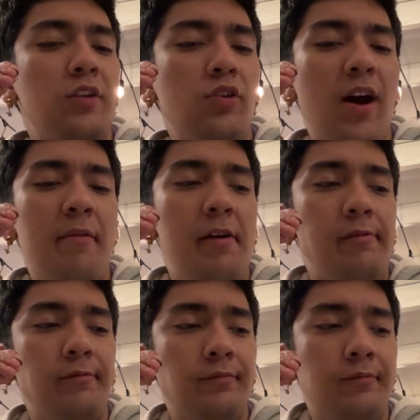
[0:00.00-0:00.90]
There you have it.
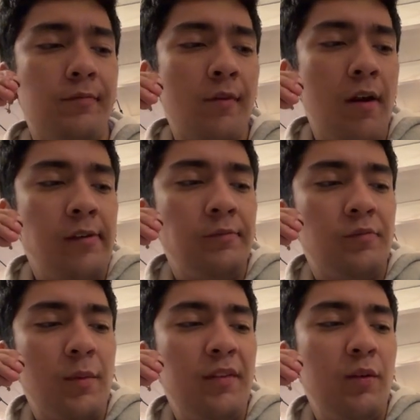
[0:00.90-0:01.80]

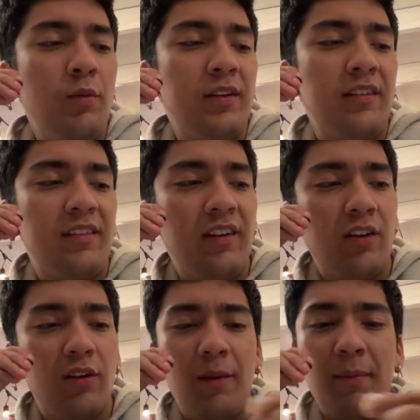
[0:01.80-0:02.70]
Let me see what the
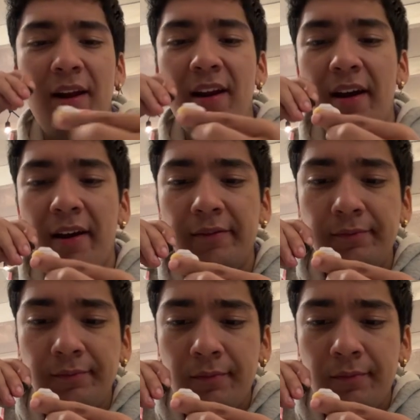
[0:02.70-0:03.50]
sticker of the banana had.